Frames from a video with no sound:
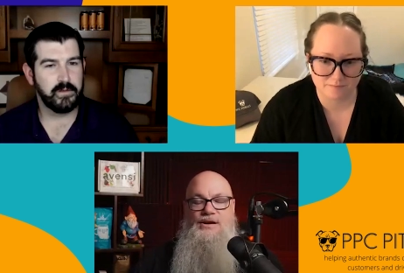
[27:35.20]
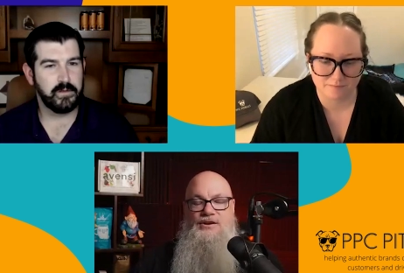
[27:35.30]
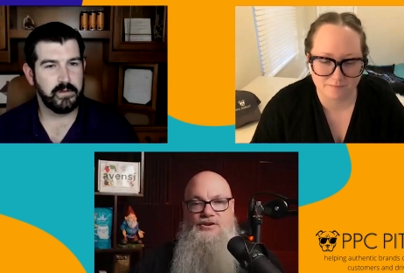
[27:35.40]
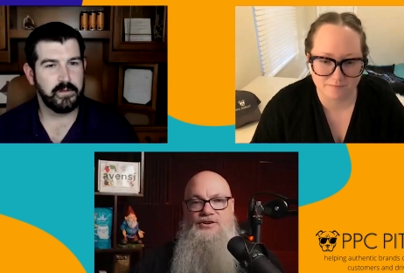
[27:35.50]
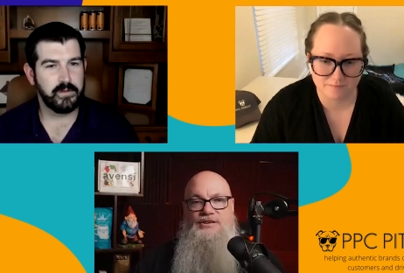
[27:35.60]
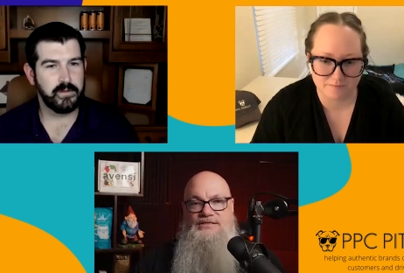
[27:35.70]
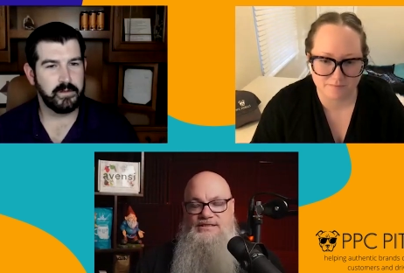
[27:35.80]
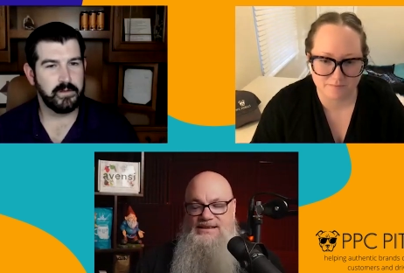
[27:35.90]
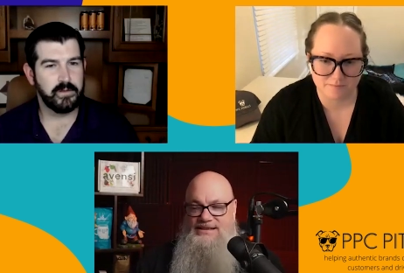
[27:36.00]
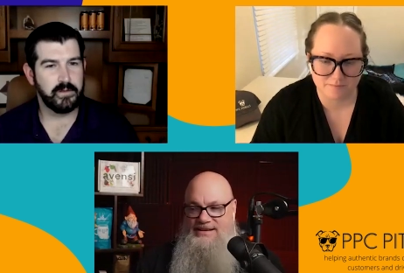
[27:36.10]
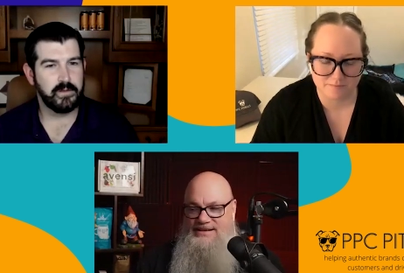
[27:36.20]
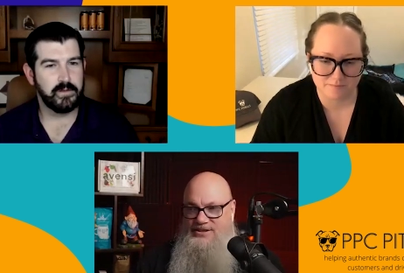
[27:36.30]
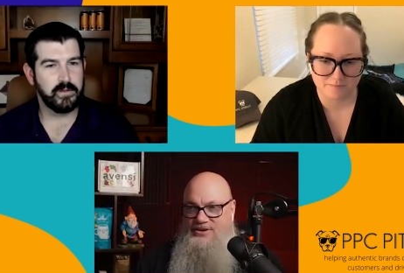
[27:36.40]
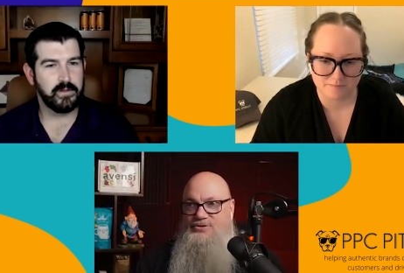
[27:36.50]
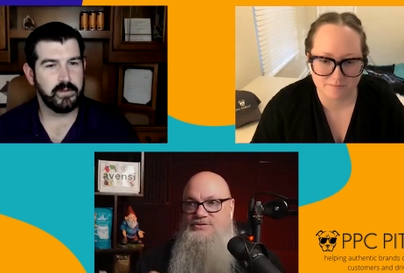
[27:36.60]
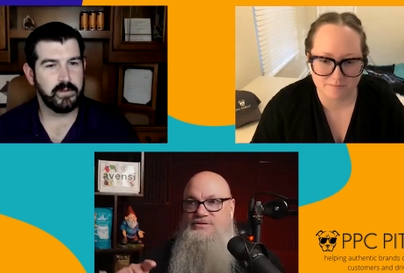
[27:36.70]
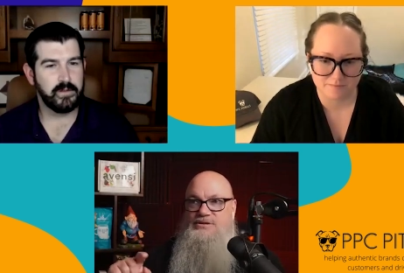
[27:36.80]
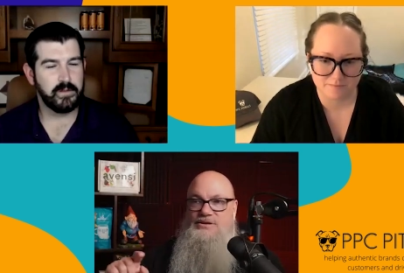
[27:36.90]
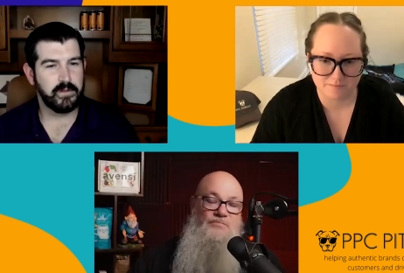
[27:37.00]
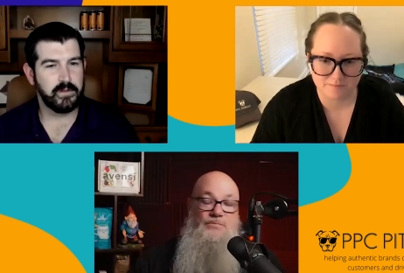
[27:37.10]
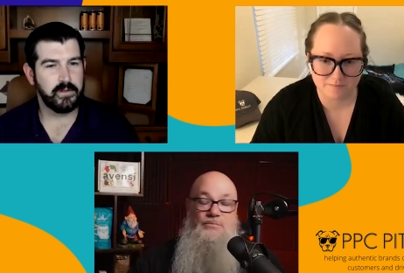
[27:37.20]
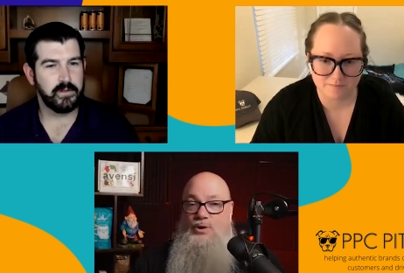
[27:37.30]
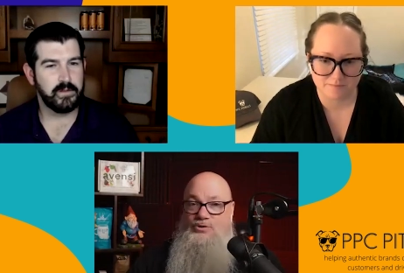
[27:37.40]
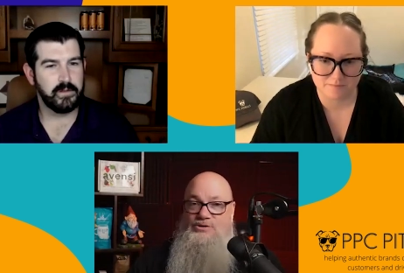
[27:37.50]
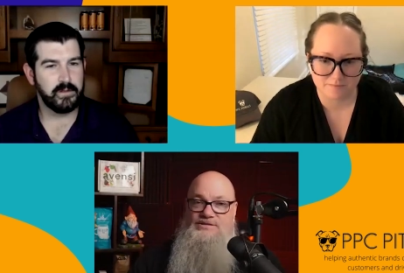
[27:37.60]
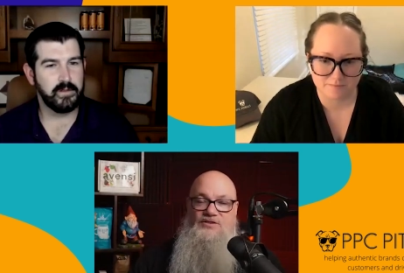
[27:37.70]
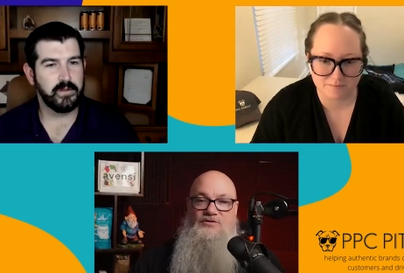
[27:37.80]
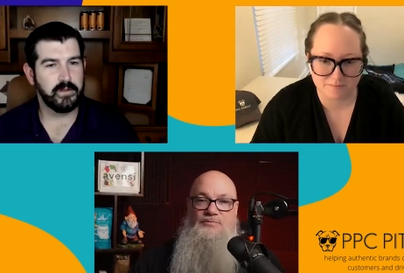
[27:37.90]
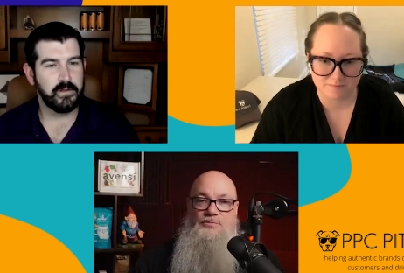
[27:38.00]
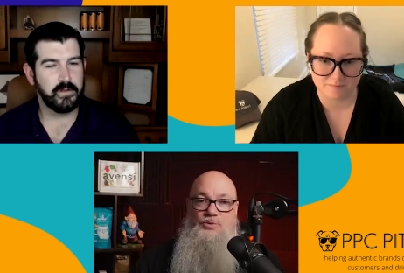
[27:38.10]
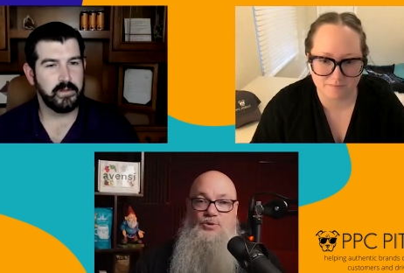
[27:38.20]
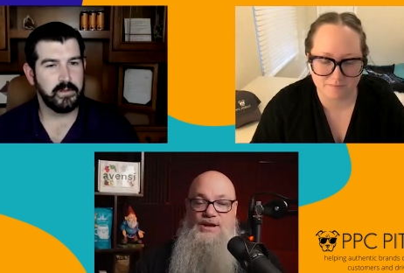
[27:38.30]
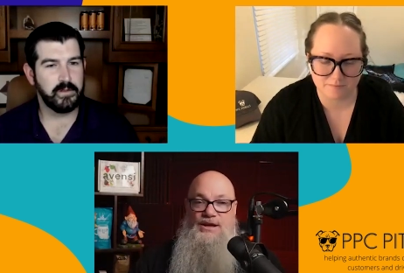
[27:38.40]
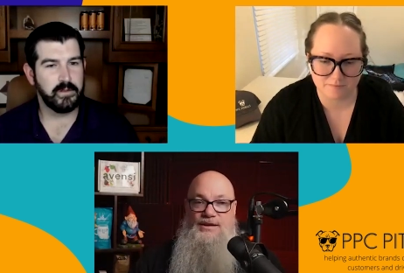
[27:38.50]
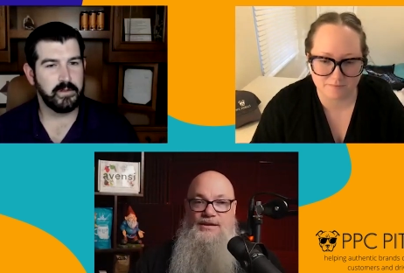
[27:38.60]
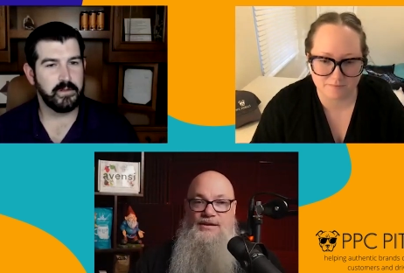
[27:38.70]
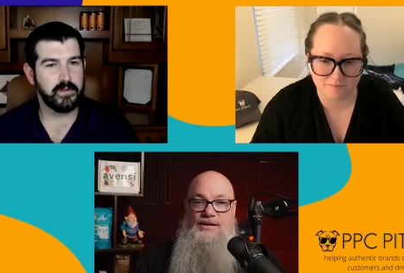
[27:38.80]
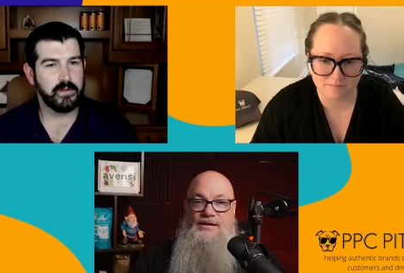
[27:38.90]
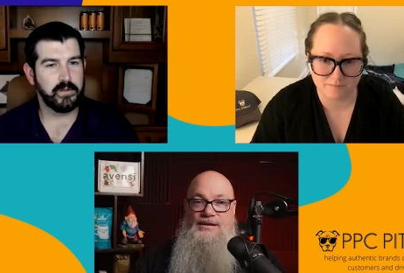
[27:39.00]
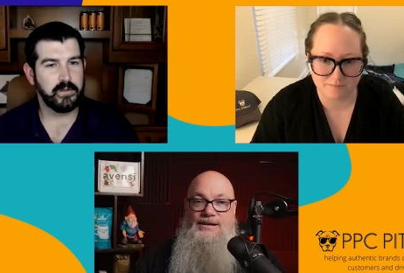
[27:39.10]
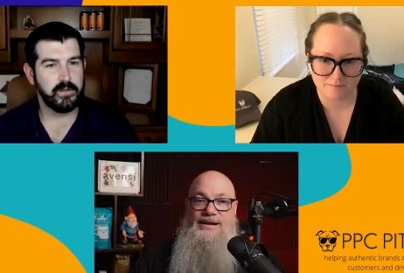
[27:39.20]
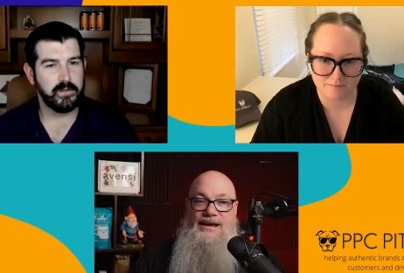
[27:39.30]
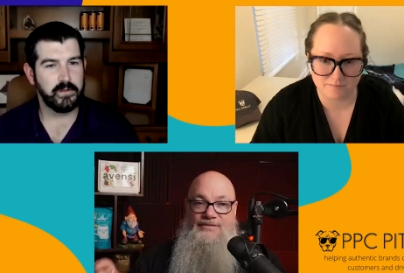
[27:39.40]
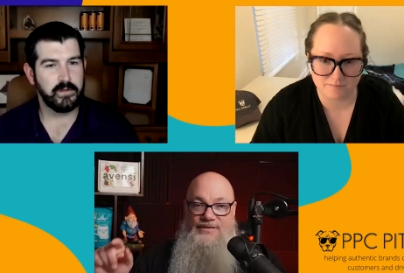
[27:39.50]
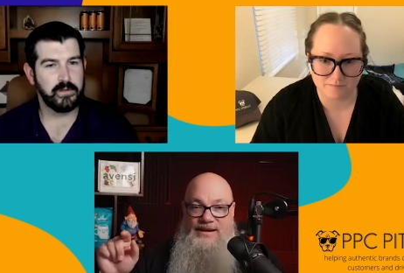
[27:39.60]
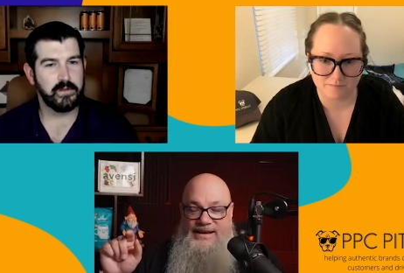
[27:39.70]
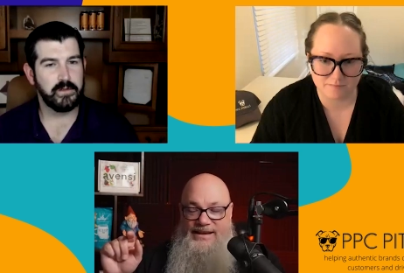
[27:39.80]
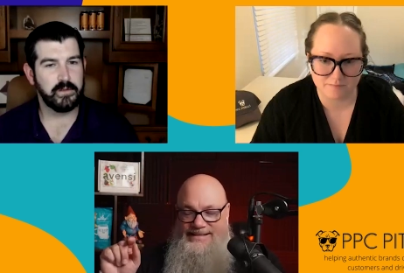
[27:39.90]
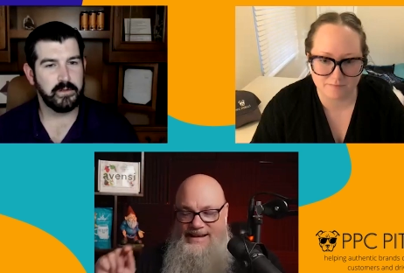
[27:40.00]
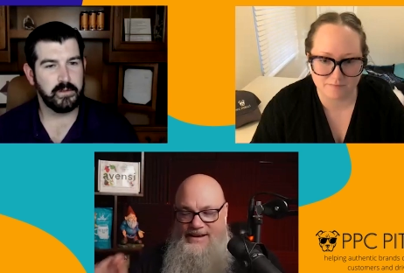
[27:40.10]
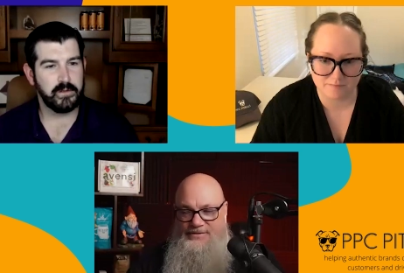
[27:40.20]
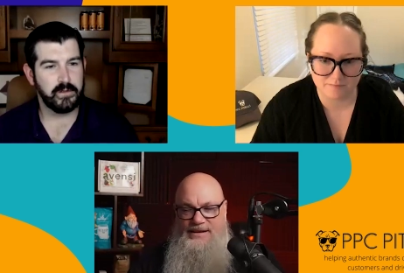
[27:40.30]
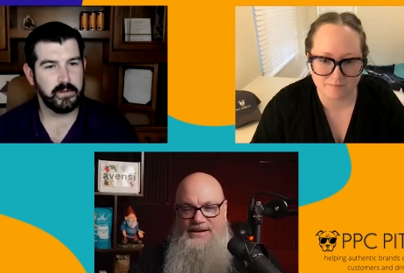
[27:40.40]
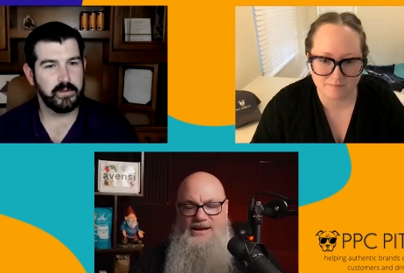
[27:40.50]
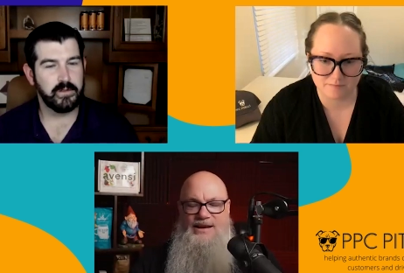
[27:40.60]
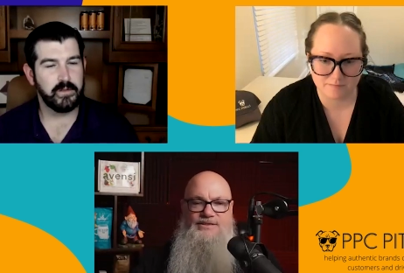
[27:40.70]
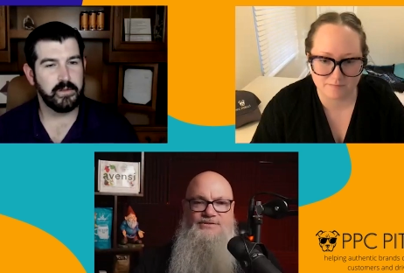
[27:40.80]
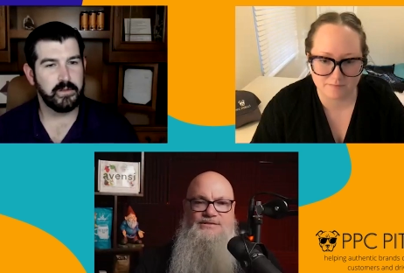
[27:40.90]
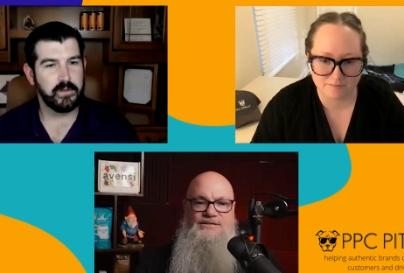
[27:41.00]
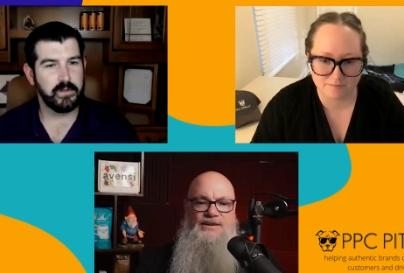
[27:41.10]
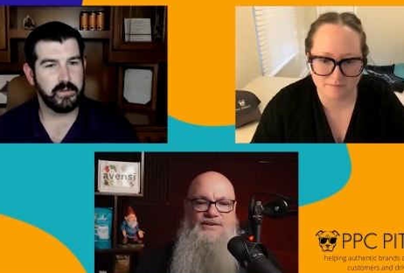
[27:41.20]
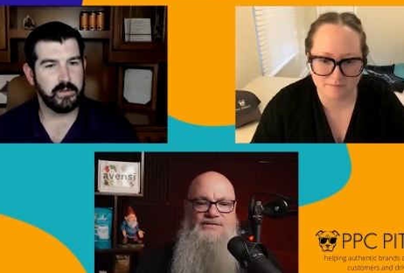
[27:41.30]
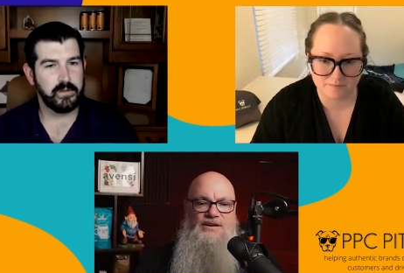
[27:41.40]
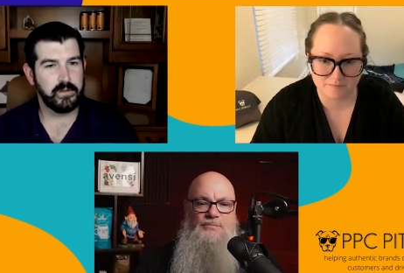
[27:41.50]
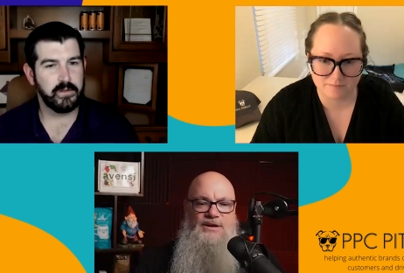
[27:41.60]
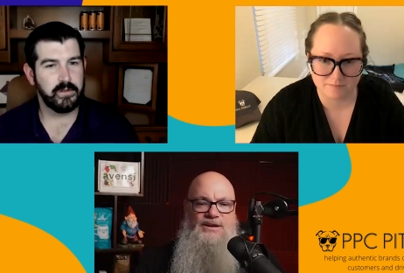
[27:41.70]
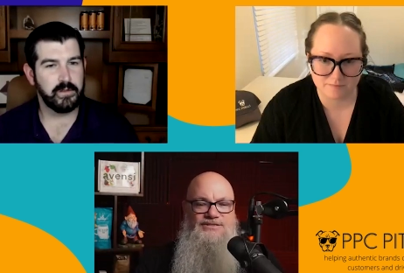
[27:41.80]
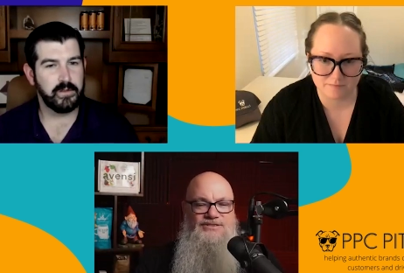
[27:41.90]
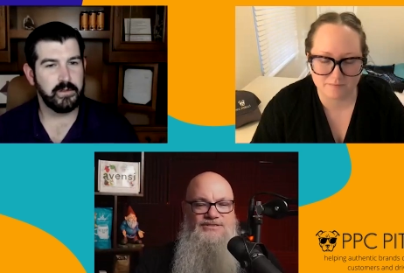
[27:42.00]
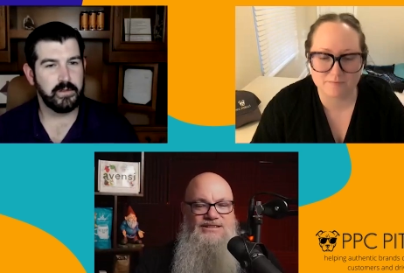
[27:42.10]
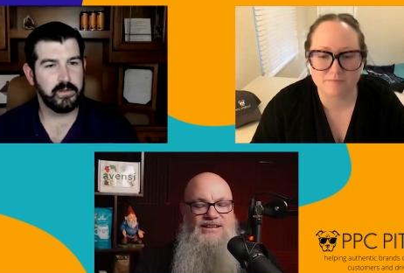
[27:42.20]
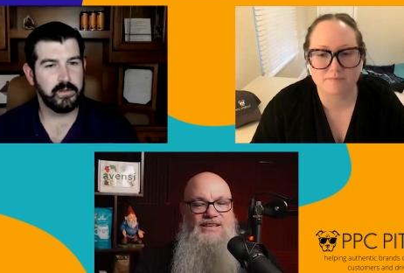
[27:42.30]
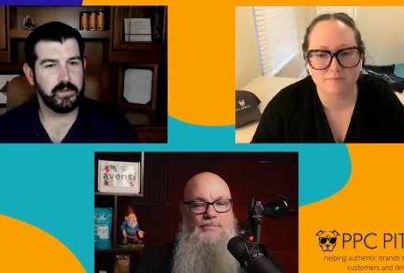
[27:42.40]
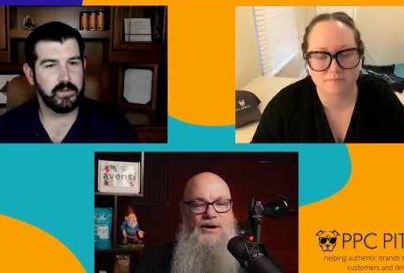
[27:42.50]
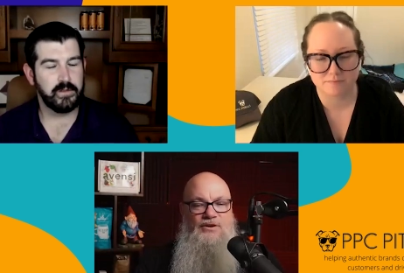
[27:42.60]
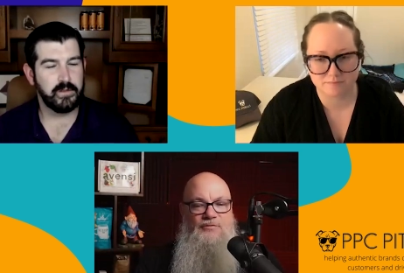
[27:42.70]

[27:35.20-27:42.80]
Speaker 1: you're going to see that those posts that you've put in have definitely gotten you sales because you'll see the amount of